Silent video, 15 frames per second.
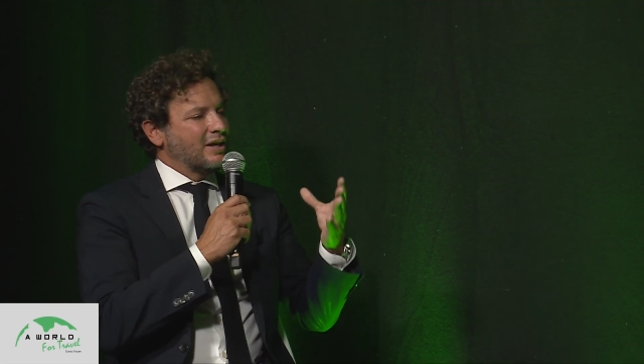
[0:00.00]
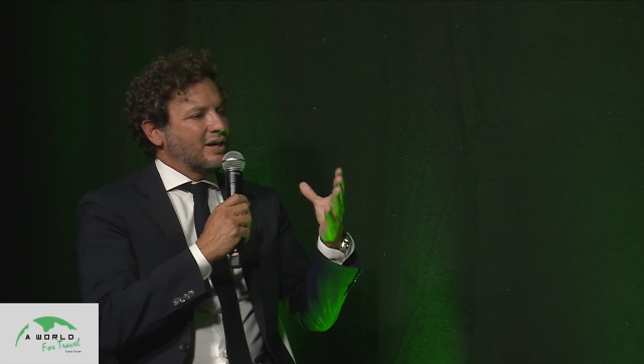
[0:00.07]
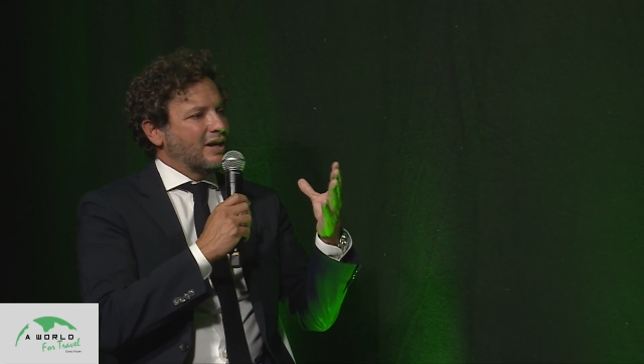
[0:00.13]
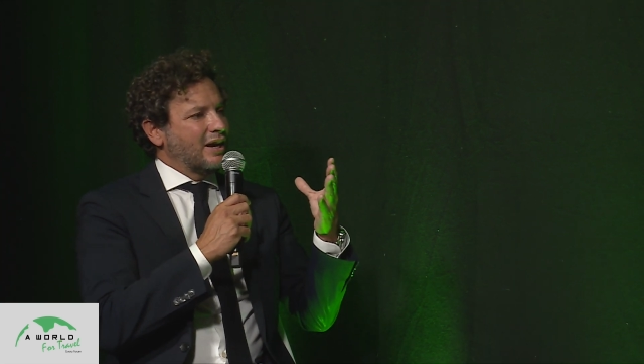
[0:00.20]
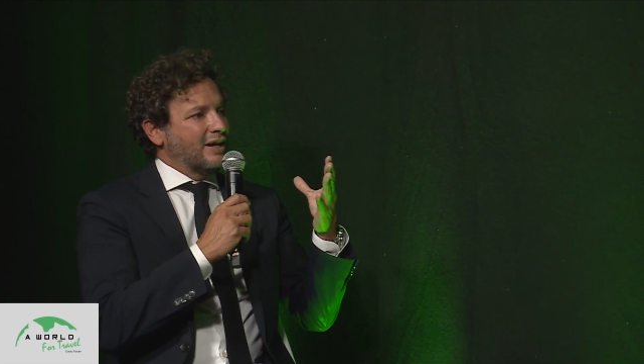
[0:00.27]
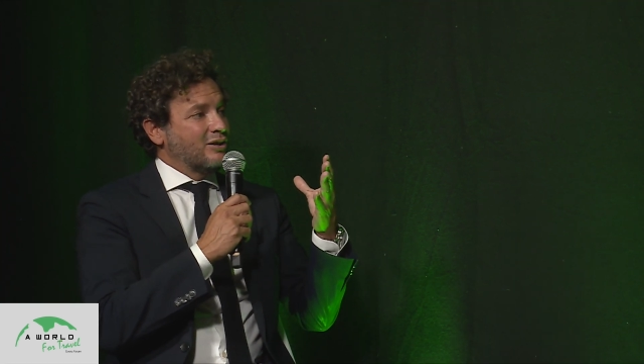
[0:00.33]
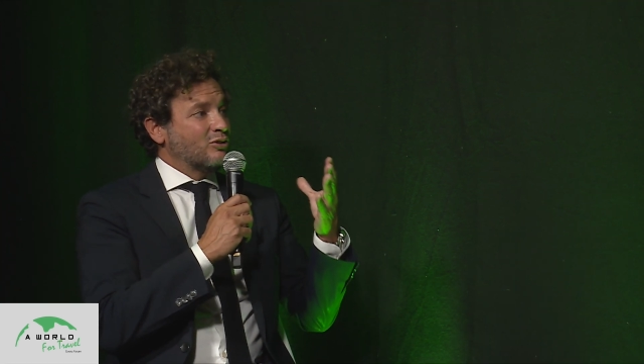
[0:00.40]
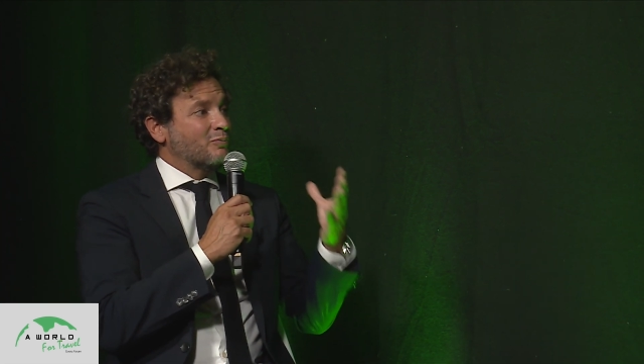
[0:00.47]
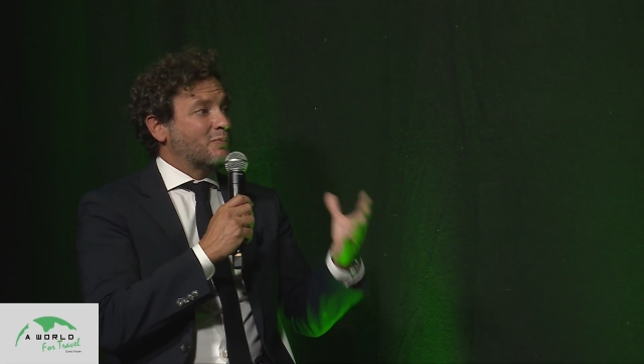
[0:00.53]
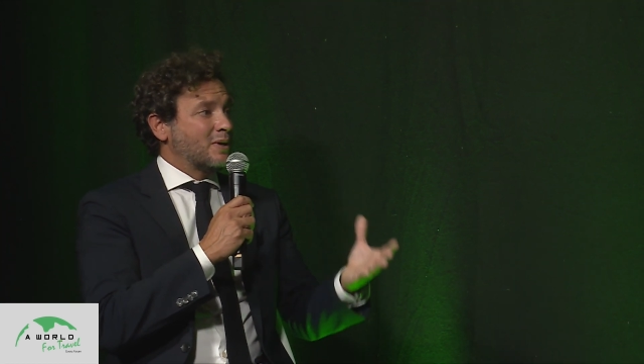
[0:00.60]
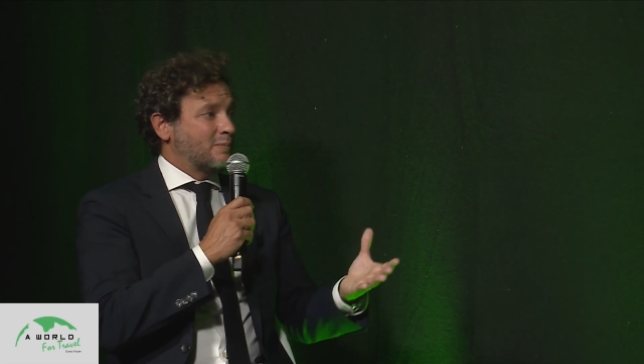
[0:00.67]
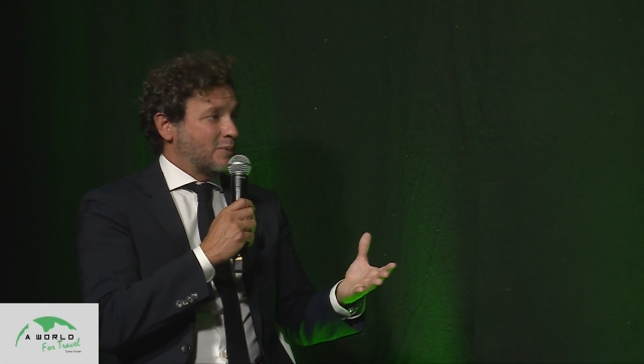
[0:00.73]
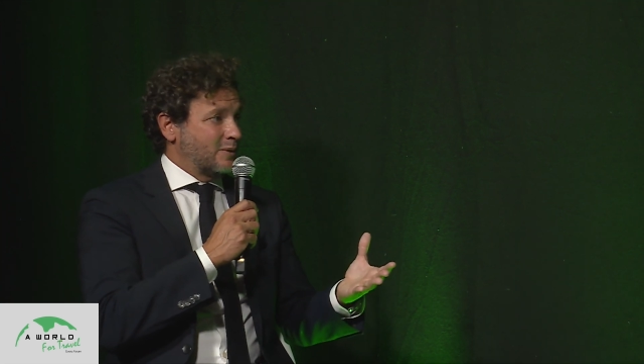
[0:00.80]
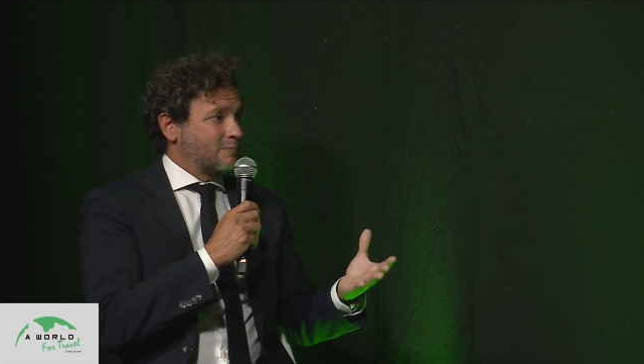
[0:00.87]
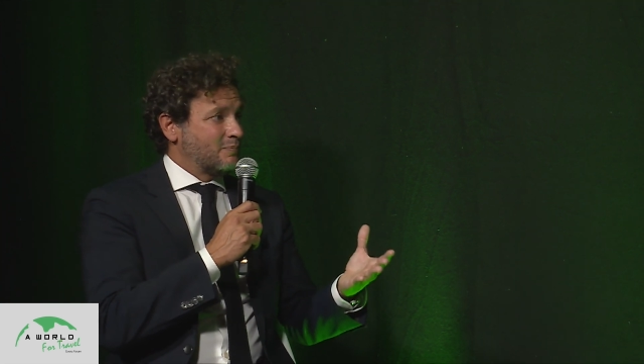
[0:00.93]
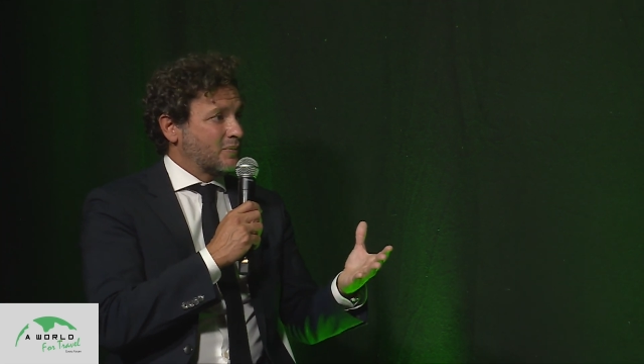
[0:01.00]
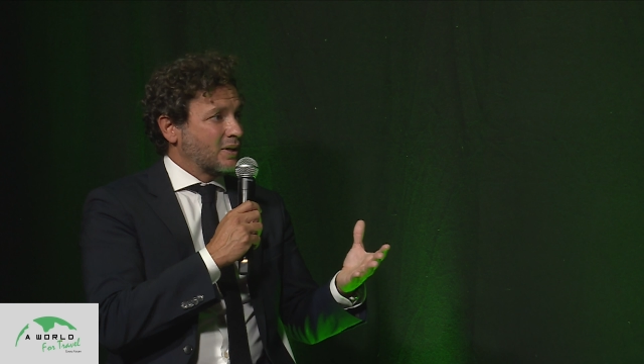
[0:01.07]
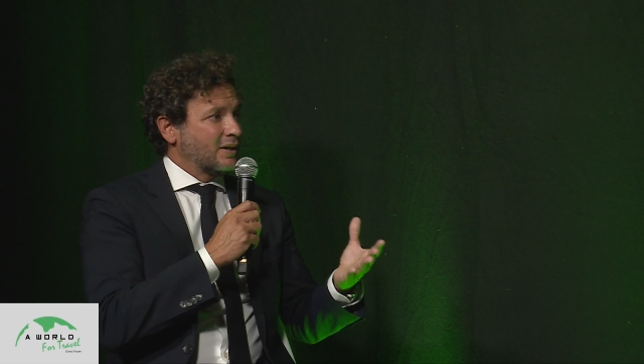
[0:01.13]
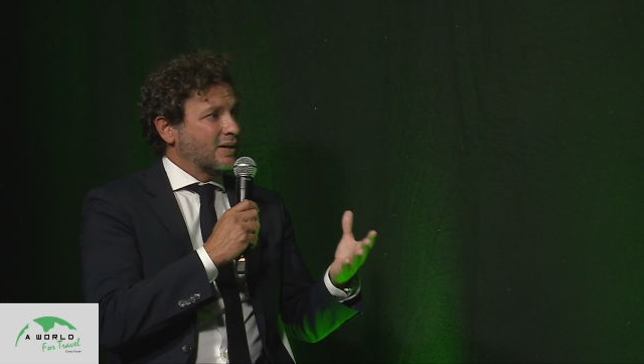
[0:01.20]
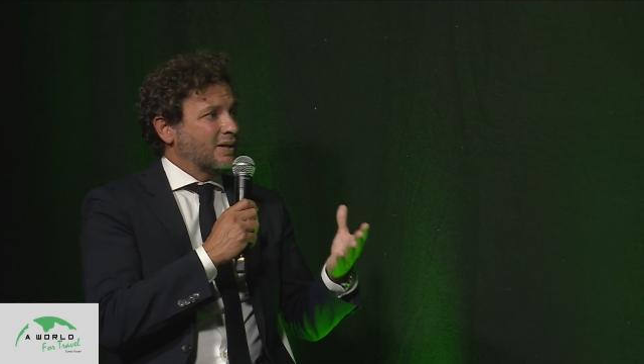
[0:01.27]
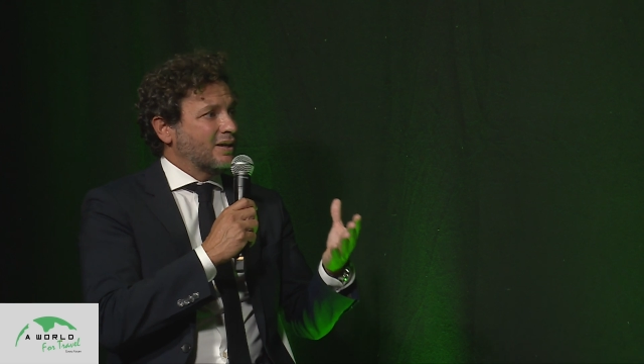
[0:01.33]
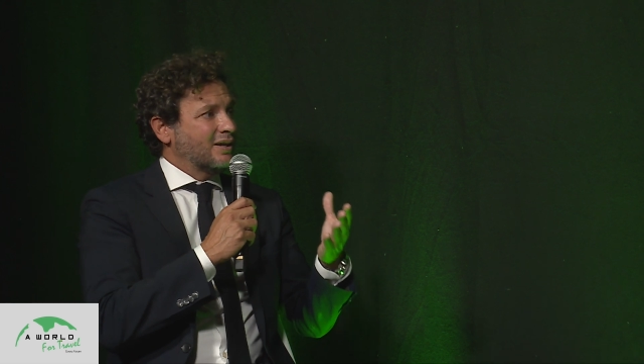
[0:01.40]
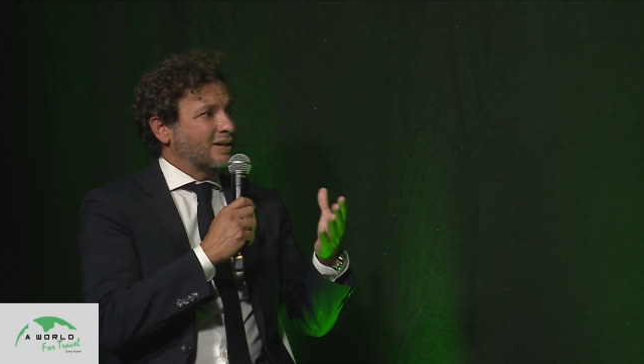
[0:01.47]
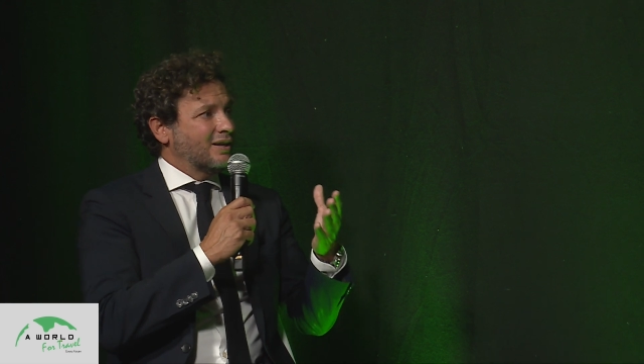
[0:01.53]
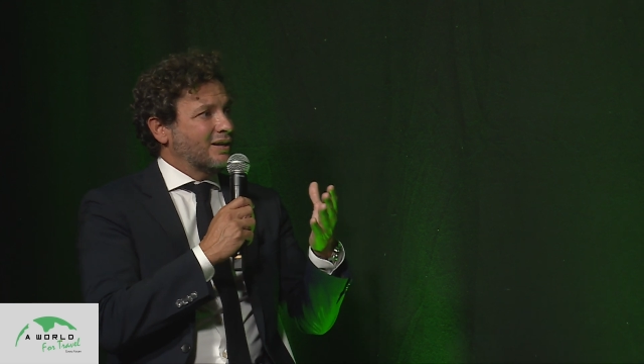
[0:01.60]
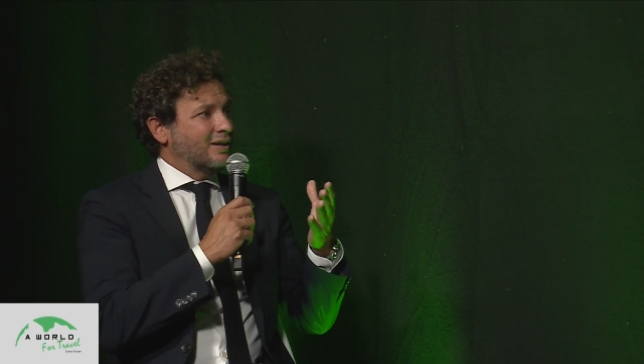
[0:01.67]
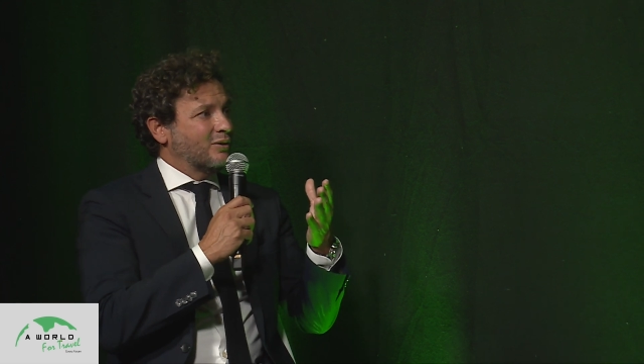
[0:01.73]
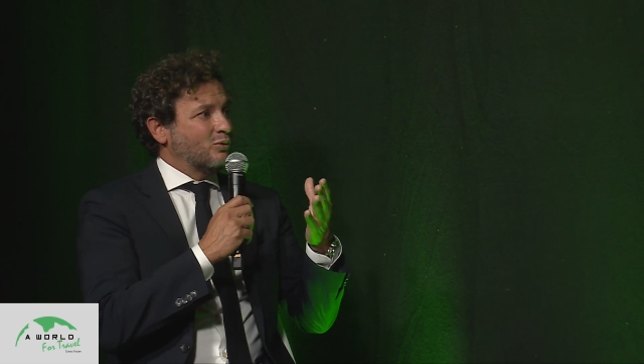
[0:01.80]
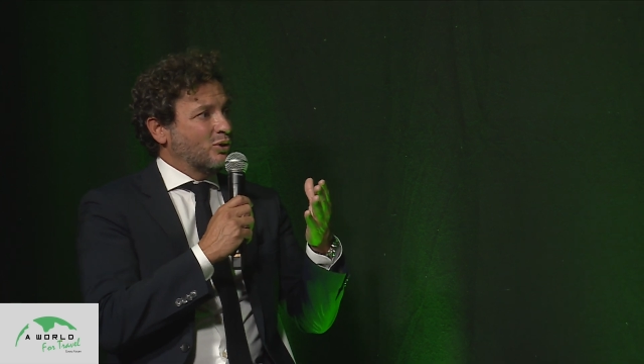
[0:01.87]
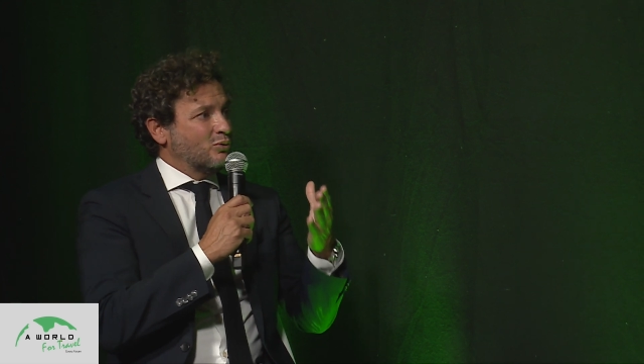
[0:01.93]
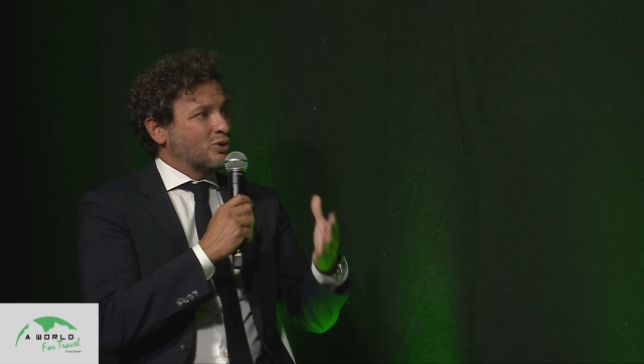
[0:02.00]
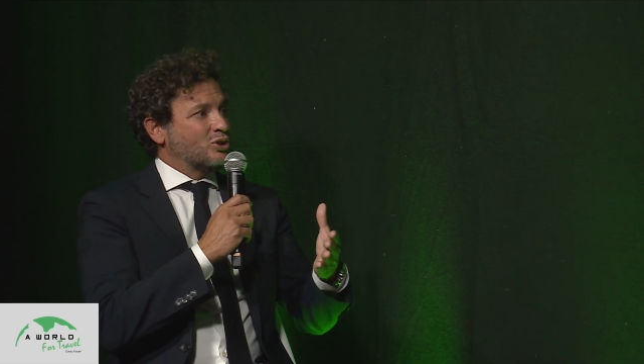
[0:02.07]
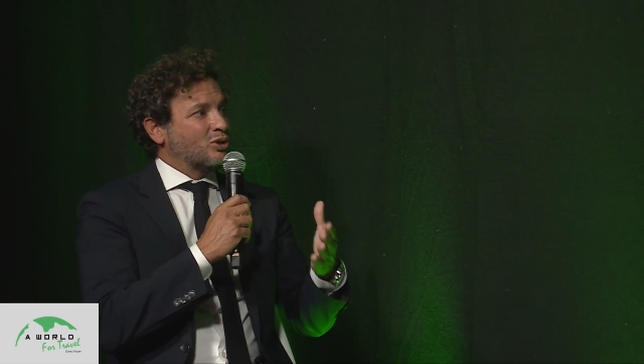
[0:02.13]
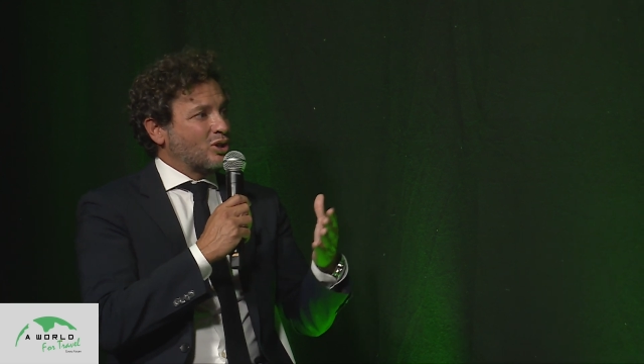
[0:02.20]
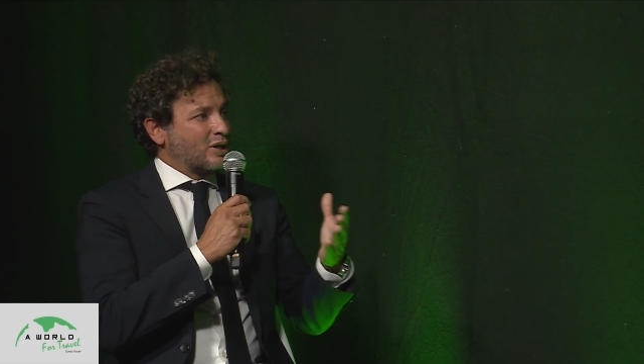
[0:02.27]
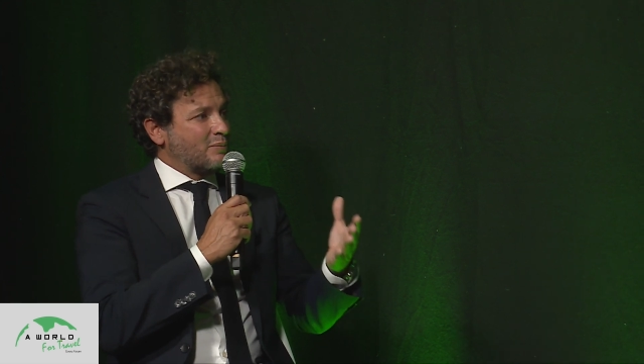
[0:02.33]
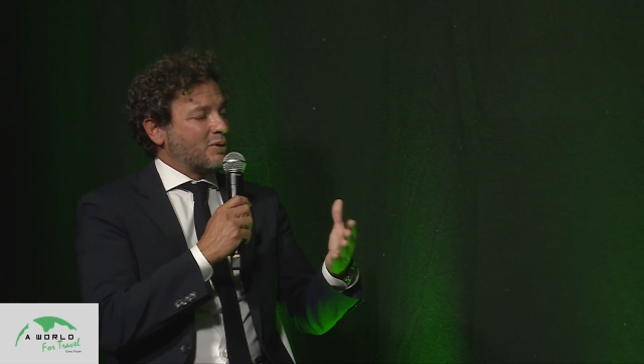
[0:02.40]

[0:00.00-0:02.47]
and on people. When we talk